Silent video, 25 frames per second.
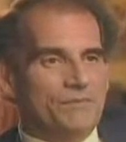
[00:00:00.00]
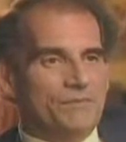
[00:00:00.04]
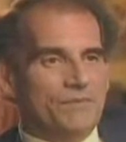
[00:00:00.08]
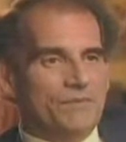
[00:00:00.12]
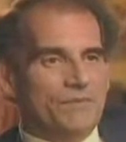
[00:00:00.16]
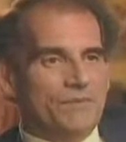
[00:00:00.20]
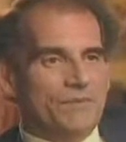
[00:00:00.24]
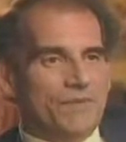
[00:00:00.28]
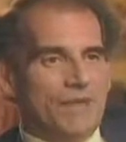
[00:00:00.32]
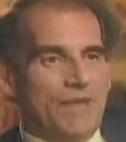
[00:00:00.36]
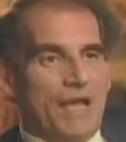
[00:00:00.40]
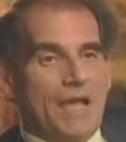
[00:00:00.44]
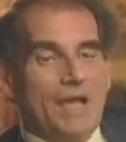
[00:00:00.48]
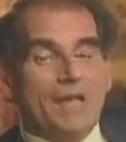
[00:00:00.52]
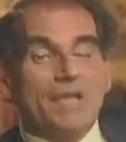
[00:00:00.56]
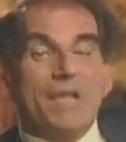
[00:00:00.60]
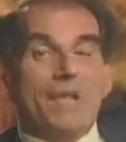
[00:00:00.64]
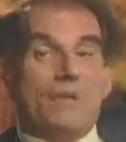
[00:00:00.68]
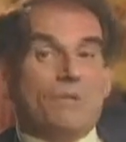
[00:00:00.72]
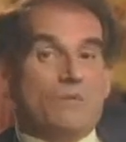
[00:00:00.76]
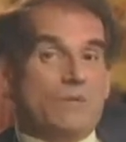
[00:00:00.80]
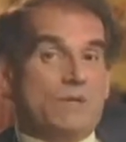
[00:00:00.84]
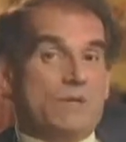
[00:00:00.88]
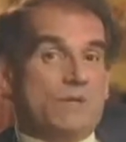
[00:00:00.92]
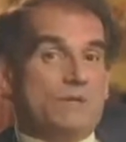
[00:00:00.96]
And yet we
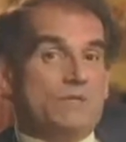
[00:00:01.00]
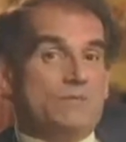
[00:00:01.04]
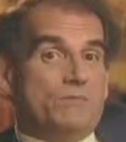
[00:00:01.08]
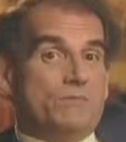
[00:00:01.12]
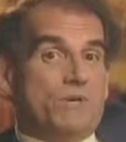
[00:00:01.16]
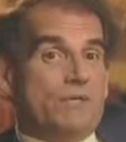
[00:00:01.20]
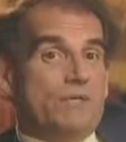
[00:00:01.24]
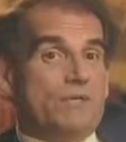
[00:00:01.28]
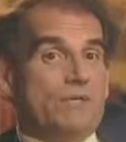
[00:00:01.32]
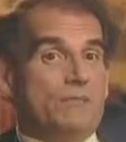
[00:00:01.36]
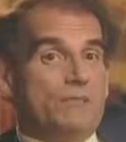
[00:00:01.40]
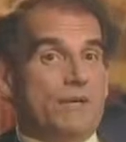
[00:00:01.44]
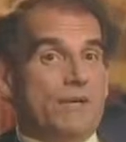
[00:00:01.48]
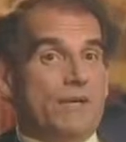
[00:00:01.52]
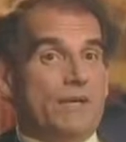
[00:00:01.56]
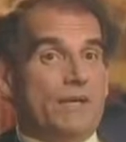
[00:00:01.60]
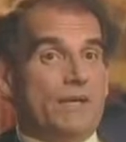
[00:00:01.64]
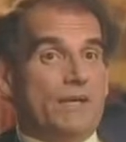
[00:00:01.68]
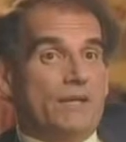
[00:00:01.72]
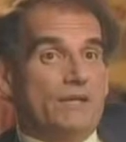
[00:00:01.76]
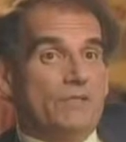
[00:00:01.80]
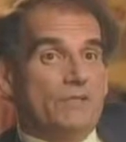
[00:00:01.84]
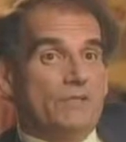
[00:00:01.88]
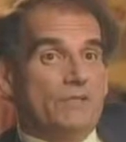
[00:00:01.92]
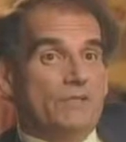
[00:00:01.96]
expect a
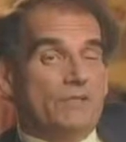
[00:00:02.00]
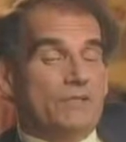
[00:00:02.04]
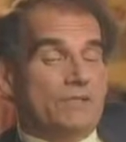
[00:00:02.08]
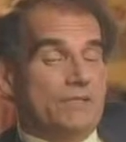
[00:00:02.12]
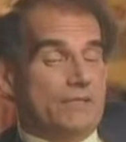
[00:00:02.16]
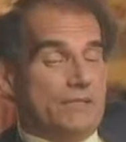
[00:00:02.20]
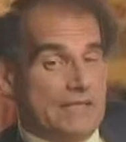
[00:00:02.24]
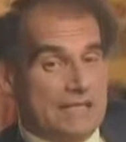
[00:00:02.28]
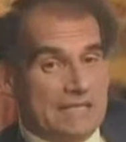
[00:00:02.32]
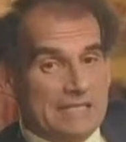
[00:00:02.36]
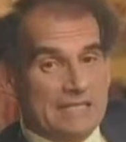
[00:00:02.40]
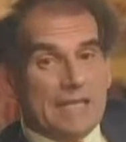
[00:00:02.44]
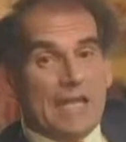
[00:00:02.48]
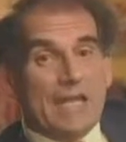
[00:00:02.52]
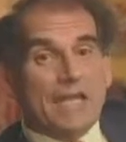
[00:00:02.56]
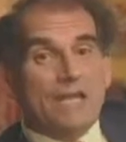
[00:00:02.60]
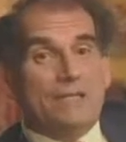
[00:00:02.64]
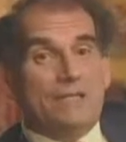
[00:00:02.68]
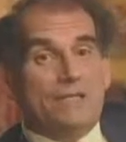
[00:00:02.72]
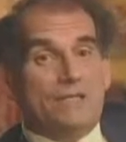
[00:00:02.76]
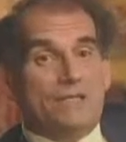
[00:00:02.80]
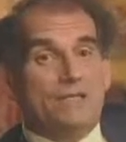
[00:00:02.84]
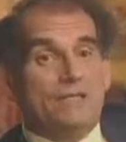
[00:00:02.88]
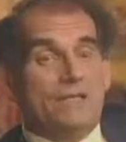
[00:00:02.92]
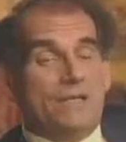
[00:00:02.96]
biologist to say exactly the
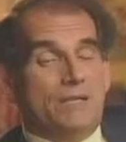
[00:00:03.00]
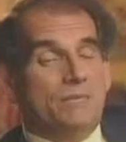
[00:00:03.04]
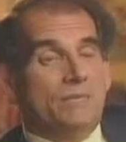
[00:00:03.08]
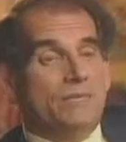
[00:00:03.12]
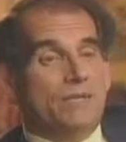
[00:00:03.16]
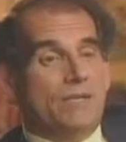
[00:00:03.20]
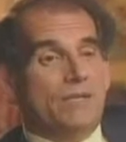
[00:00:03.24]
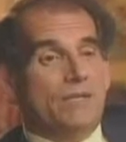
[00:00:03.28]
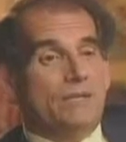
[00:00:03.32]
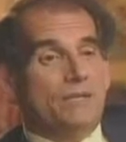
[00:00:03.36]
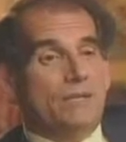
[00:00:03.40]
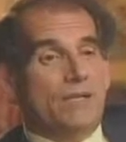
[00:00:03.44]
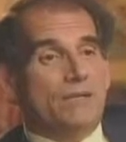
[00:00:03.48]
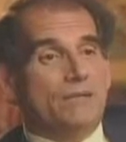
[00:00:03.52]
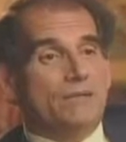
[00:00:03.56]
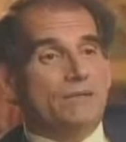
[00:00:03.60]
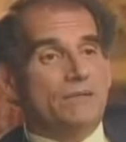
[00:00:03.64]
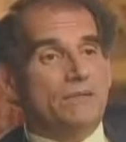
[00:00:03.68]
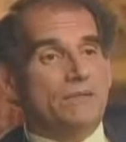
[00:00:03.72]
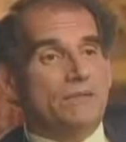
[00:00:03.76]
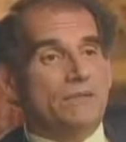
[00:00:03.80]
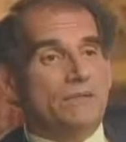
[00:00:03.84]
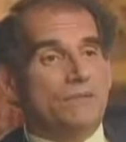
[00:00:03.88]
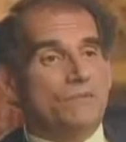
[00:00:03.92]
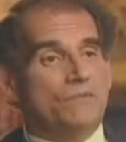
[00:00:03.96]
same thing about
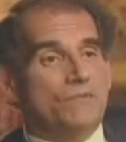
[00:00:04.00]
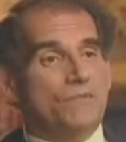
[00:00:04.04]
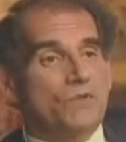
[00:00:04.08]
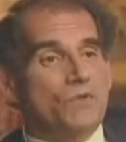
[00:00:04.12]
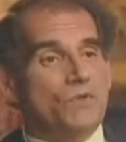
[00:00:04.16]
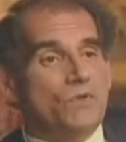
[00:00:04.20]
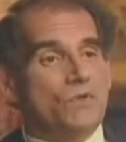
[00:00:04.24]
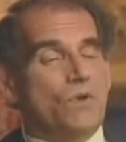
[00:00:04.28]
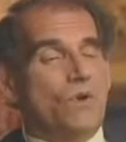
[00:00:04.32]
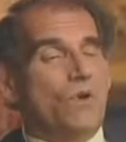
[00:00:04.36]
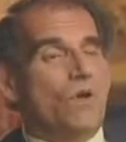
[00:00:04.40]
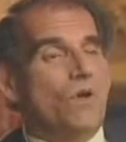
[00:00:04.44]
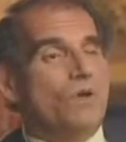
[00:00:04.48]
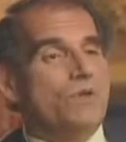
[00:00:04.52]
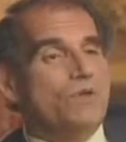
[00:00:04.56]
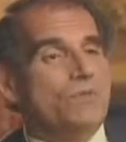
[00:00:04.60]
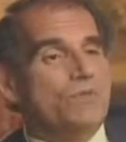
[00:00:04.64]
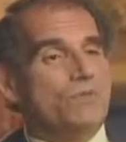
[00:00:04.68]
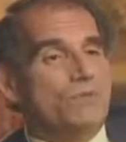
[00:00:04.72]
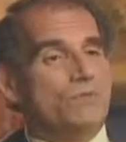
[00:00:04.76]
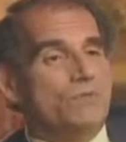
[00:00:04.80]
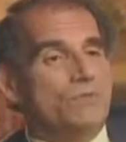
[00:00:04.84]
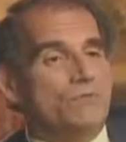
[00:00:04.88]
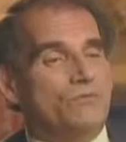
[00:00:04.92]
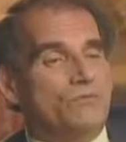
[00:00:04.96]
drawings which have
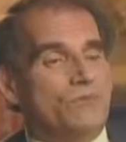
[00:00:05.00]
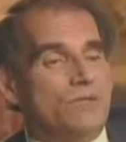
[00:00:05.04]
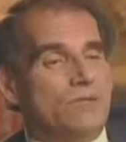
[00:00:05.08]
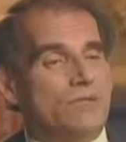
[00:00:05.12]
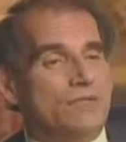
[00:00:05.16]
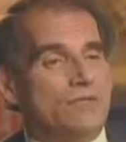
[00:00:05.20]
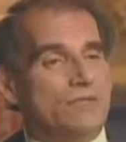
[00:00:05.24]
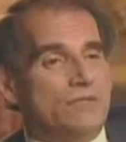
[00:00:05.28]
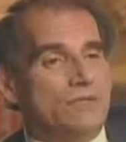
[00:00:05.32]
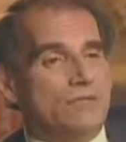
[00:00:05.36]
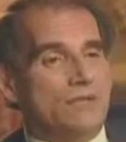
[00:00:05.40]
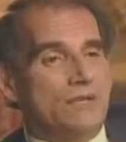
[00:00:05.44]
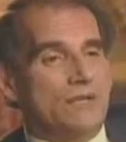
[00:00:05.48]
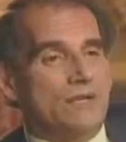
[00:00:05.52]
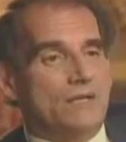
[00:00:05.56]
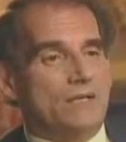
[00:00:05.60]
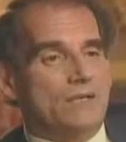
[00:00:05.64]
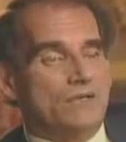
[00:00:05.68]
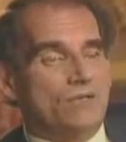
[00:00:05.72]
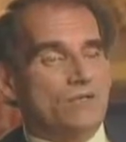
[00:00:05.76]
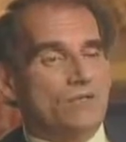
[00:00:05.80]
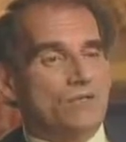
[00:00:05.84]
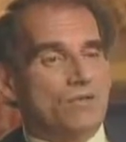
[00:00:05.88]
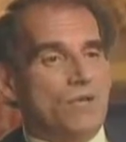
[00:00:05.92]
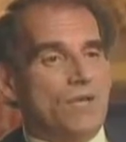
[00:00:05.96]
been his stock in
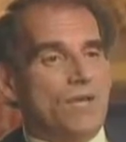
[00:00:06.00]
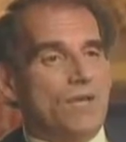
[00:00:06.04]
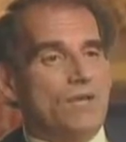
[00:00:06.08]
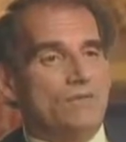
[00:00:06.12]
trade for